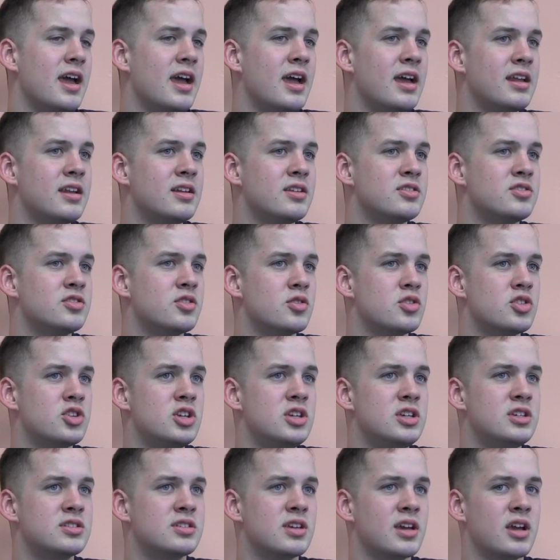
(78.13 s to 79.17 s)
And so
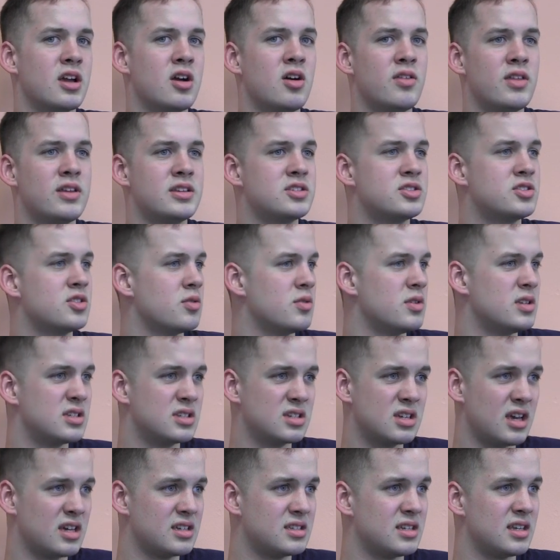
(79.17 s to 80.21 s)
she's like, "Oh, that's so
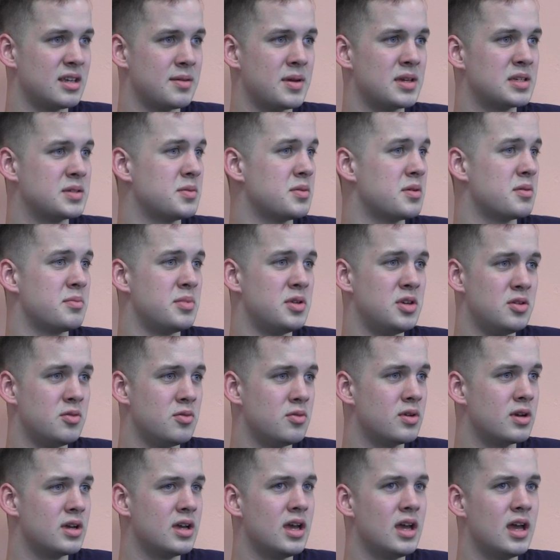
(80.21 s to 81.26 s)
disgusting, it makes me want to
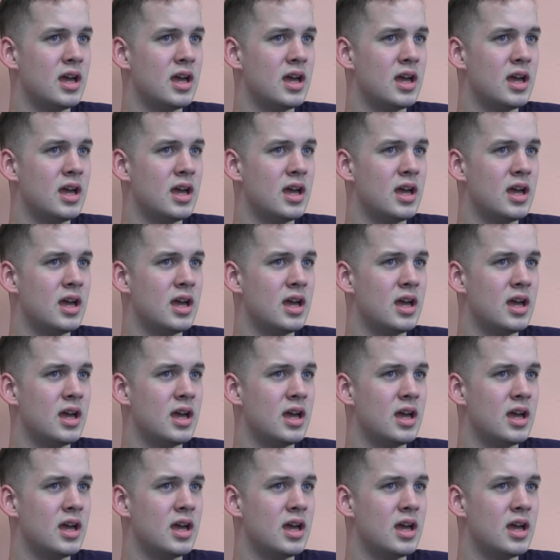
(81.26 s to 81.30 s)
puke."